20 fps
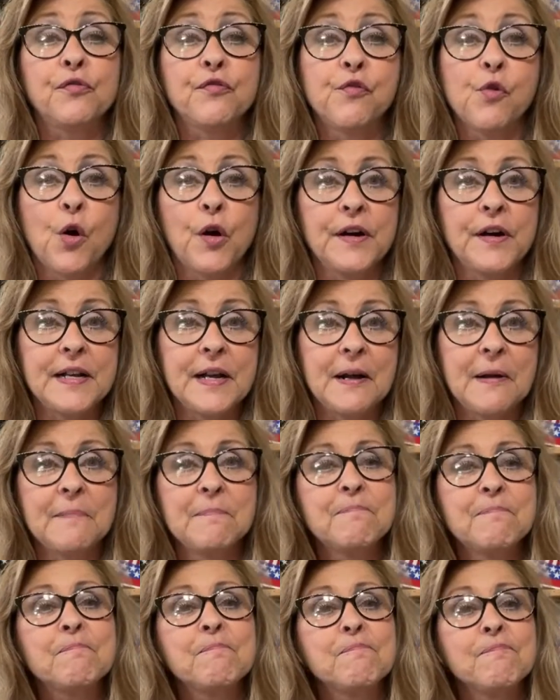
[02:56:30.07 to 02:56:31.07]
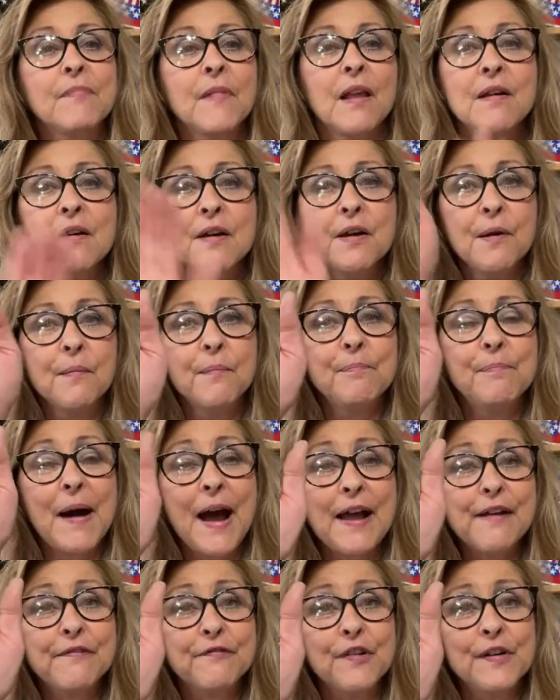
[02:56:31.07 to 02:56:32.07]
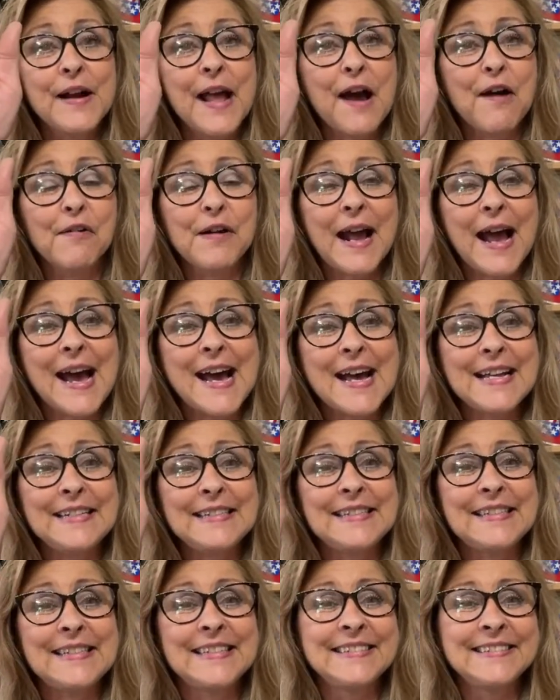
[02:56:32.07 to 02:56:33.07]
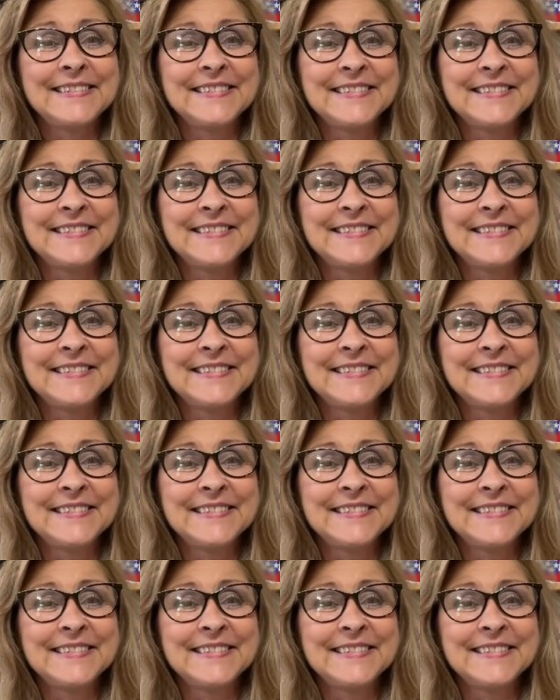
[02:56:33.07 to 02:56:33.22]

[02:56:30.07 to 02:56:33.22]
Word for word: for you. Bye for now, guys.